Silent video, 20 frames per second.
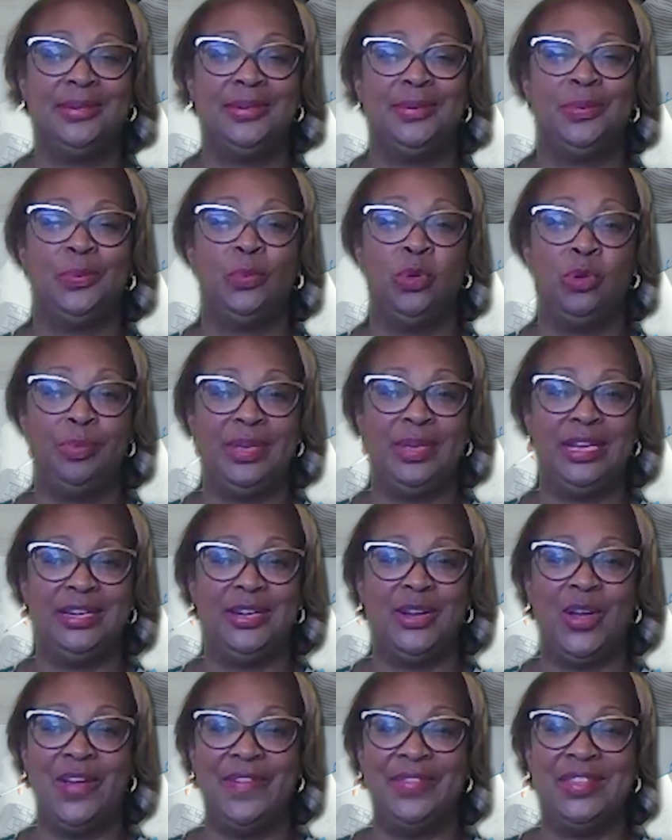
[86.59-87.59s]
woman
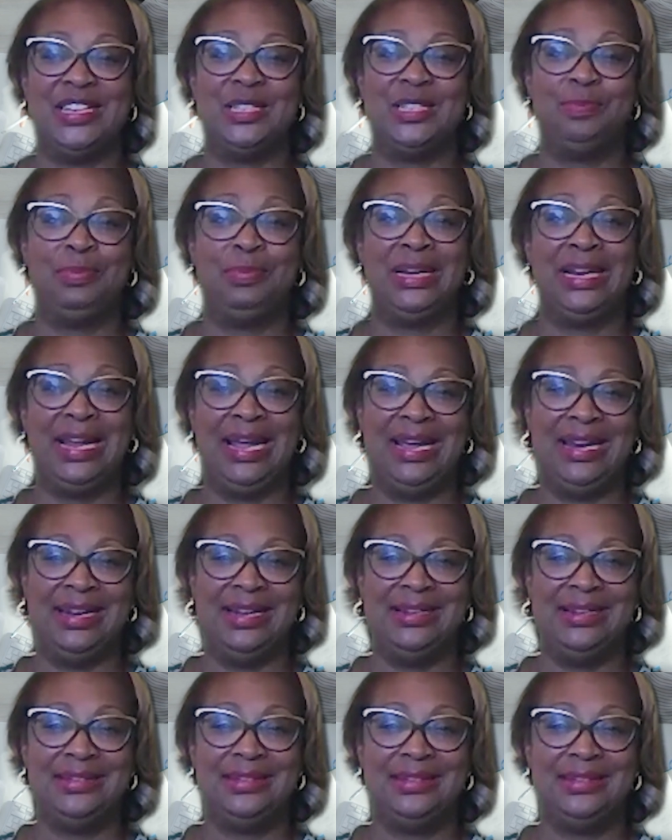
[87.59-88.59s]
on this
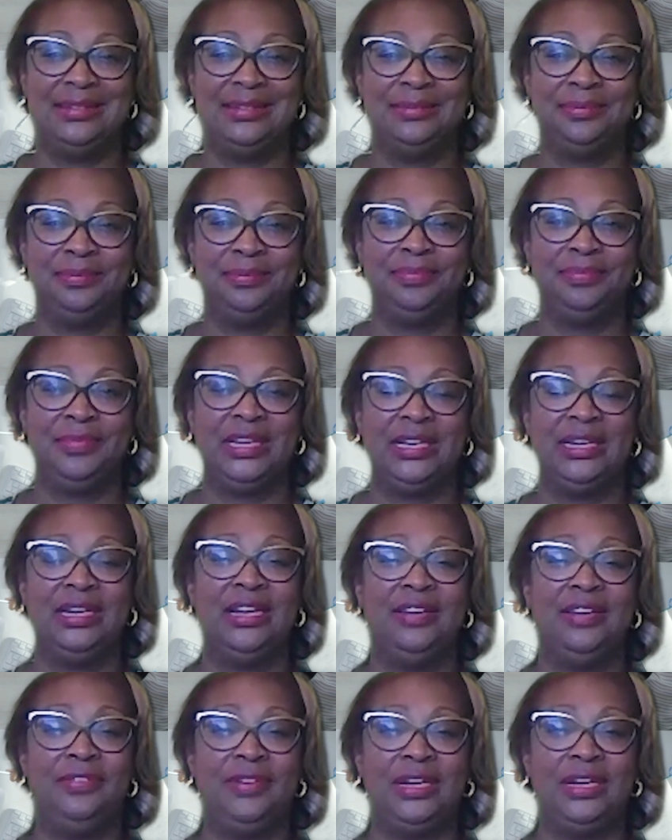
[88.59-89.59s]
planet,
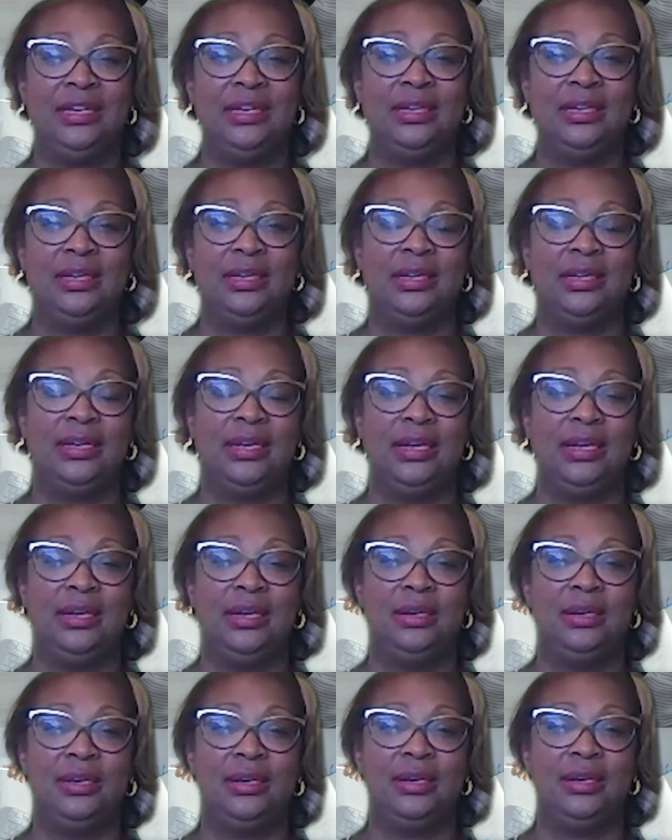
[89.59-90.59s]
living
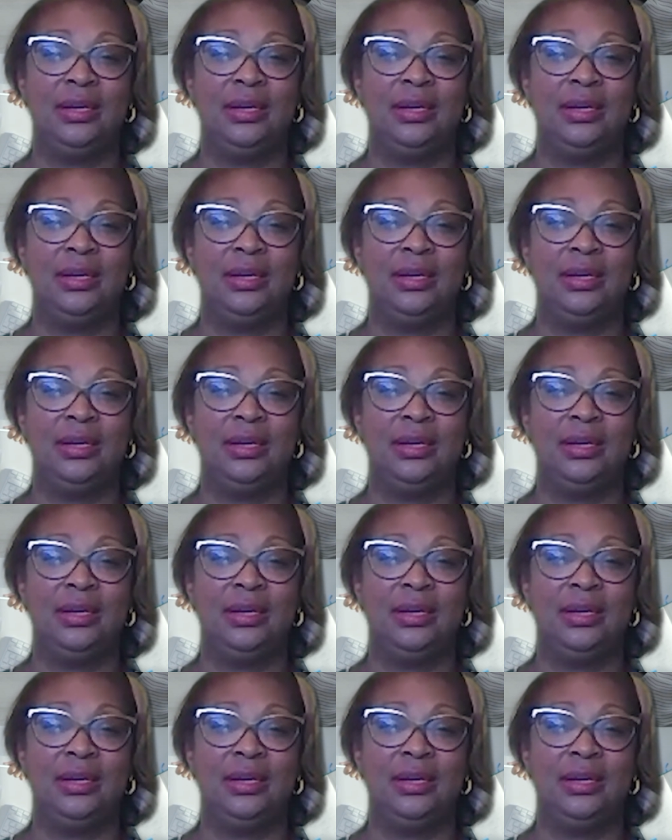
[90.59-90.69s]
in